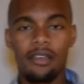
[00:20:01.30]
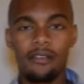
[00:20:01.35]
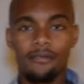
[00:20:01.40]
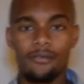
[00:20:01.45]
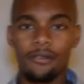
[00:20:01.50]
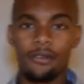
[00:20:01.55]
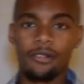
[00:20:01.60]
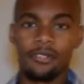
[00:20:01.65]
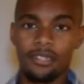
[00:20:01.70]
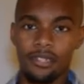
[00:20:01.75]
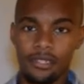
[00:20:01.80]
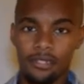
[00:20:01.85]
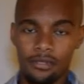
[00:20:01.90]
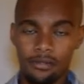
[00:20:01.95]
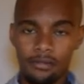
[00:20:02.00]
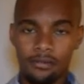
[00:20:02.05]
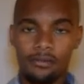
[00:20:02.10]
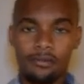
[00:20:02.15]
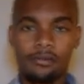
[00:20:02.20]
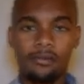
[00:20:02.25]
versus
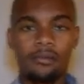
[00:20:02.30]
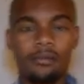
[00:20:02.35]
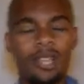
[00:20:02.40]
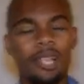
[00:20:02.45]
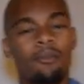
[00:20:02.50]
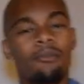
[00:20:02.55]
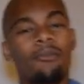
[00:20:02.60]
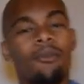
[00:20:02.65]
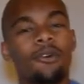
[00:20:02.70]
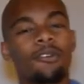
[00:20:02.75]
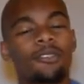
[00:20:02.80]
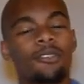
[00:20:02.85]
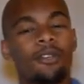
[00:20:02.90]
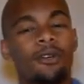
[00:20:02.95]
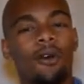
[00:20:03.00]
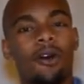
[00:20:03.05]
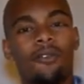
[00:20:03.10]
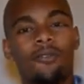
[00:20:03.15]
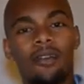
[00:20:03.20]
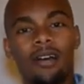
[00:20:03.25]
more
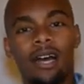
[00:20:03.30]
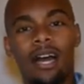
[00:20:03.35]
so of